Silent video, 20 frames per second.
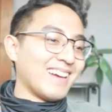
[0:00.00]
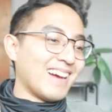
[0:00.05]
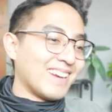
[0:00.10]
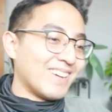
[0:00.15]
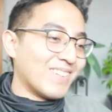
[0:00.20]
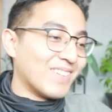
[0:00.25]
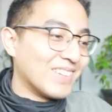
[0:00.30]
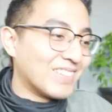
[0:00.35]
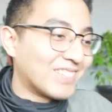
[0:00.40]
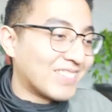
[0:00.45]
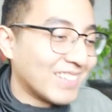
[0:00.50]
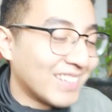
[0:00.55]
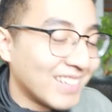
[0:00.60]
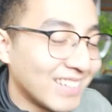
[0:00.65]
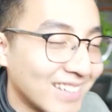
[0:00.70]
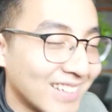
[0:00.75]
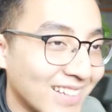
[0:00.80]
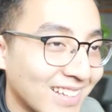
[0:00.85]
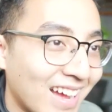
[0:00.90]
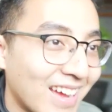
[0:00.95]
know.
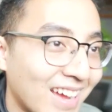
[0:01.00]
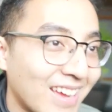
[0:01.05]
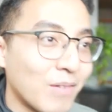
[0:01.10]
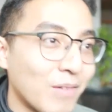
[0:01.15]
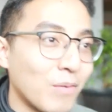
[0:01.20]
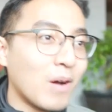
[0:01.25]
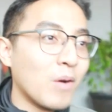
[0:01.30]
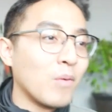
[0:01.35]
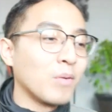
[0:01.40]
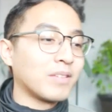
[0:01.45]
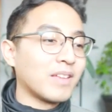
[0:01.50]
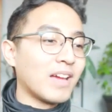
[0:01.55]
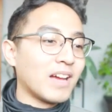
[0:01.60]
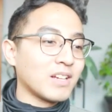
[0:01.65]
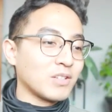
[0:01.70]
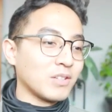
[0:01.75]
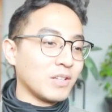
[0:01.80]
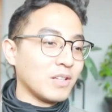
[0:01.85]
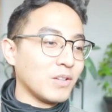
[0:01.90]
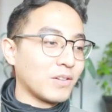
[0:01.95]
I was
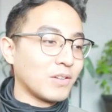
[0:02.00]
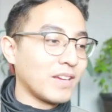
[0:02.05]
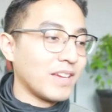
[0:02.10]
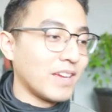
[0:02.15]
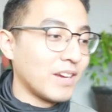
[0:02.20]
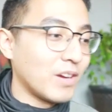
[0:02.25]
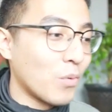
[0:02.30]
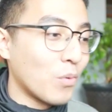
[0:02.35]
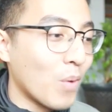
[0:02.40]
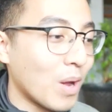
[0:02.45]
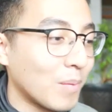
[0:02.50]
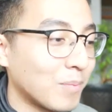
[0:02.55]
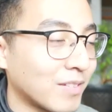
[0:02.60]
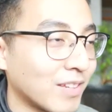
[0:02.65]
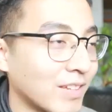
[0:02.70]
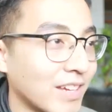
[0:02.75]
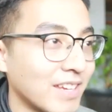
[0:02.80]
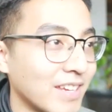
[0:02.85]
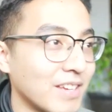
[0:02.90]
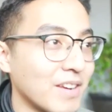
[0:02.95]
actually looking at your
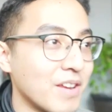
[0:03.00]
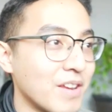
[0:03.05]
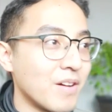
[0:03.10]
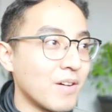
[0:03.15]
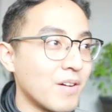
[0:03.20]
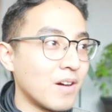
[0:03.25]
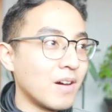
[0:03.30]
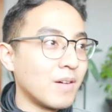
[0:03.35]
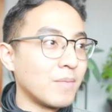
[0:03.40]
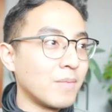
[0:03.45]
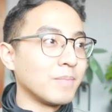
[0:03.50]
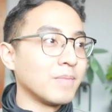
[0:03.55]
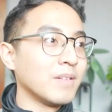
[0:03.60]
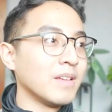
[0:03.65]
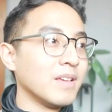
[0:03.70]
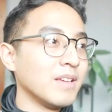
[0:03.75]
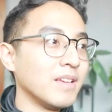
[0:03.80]
website, you know.